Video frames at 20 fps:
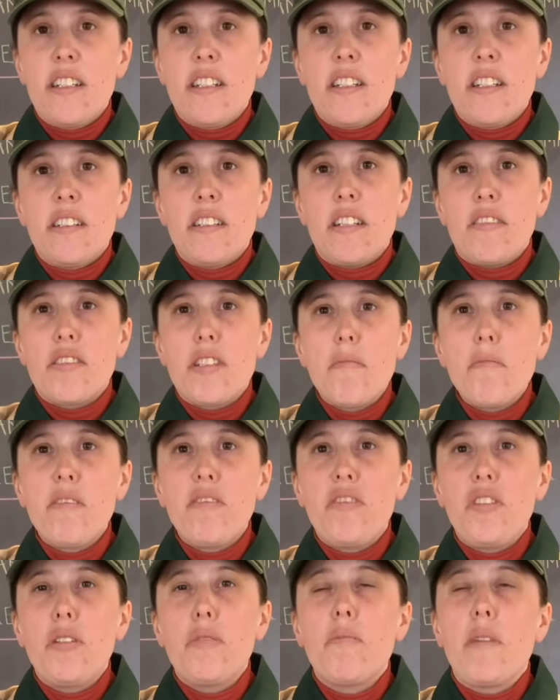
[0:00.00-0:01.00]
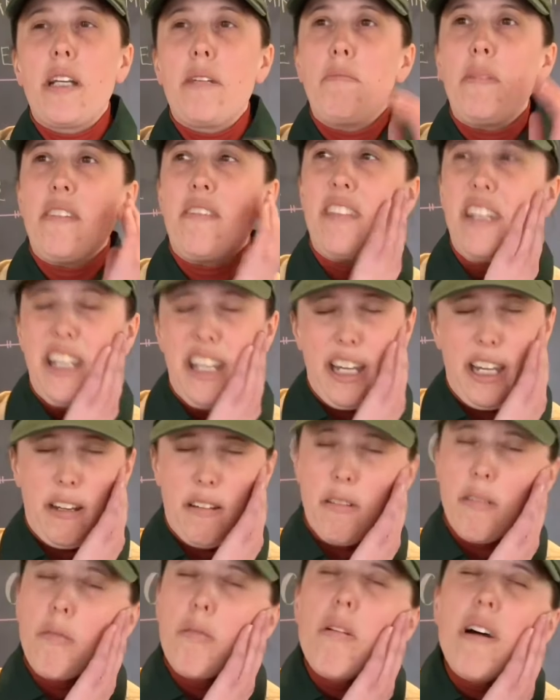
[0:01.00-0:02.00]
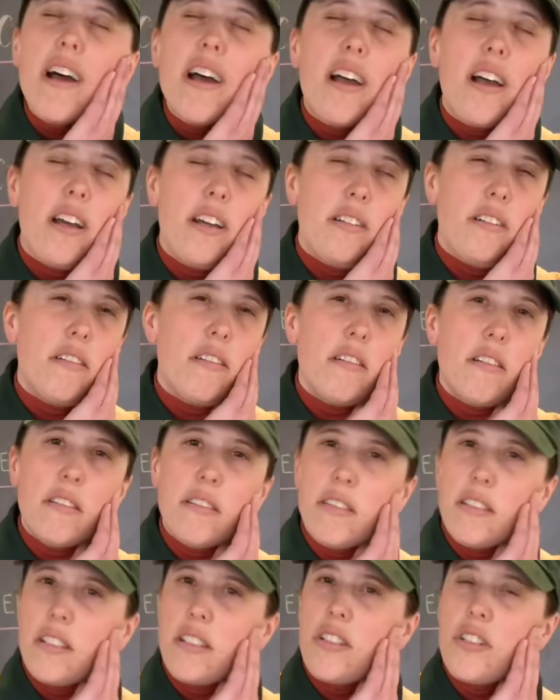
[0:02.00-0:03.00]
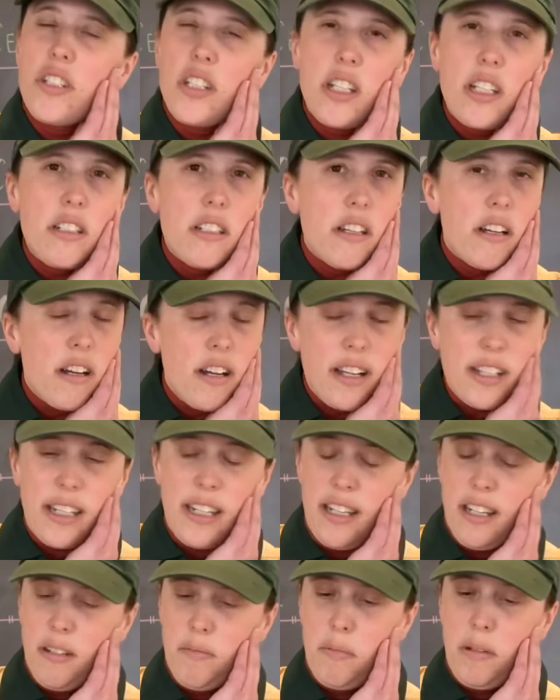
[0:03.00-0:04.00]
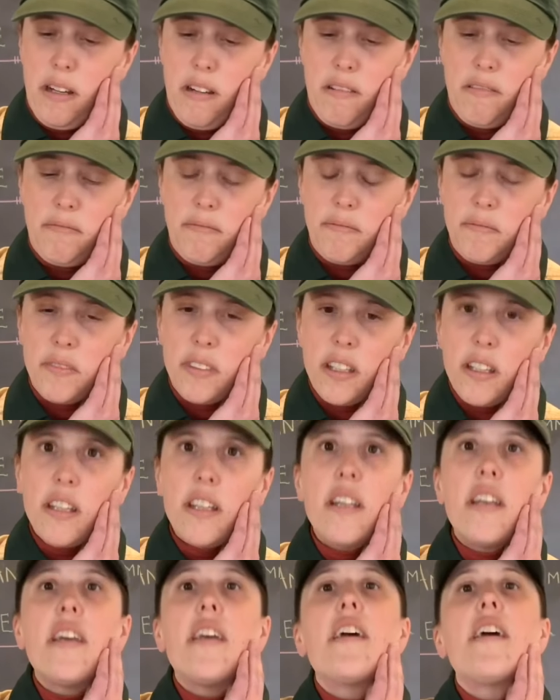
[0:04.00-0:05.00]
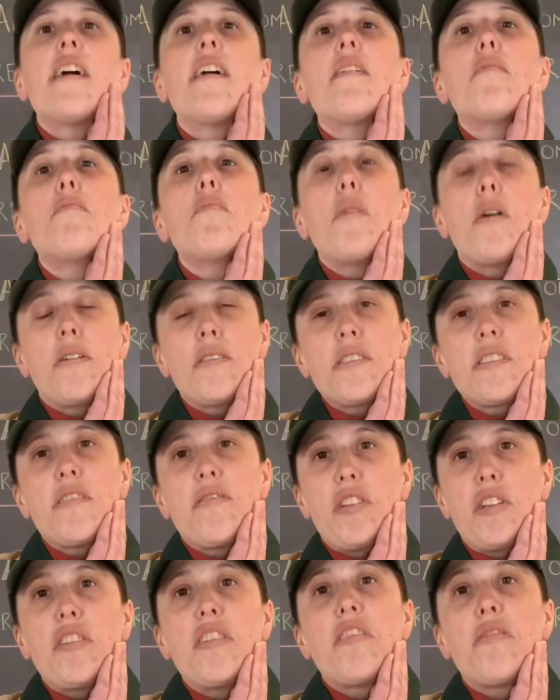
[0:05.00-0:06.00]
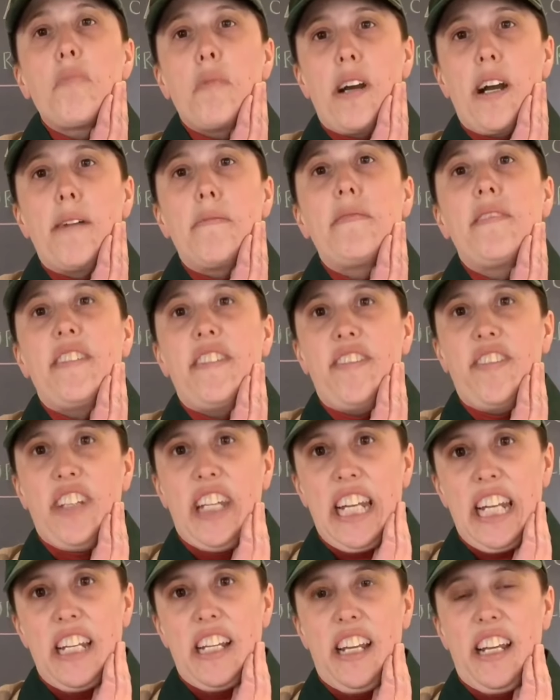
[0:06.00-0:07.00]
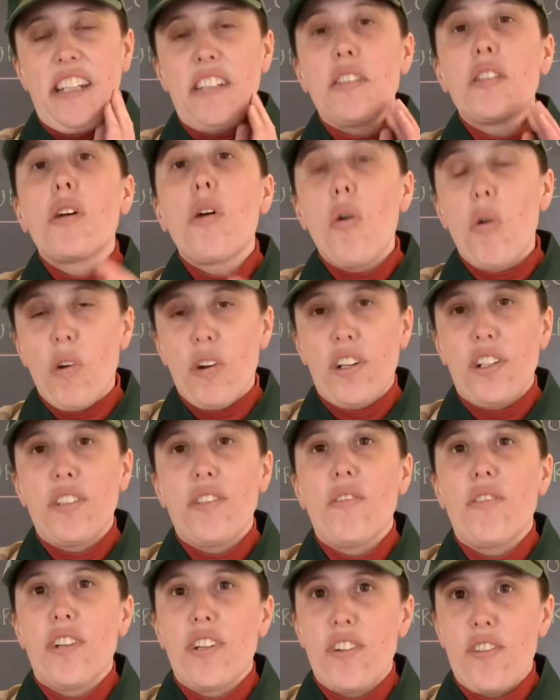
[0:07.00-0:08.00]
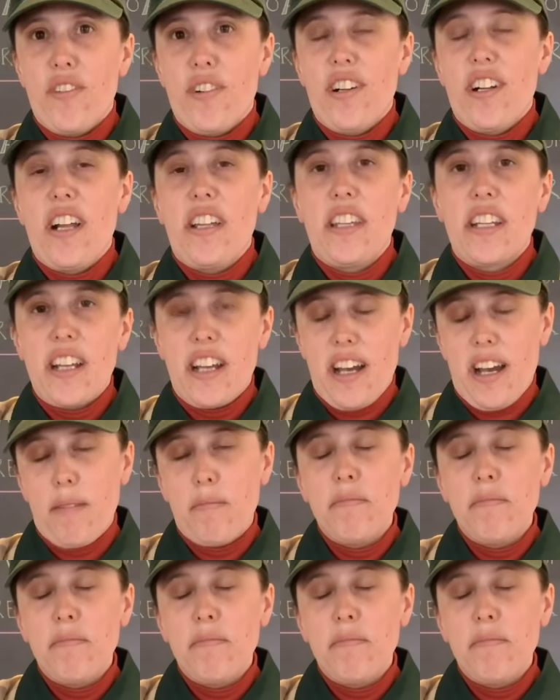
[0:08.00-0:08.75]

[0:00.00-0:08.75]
Now some of you might be thinking, what on earth is she talking about? Most of you have probably eaten corn or corn on the cob.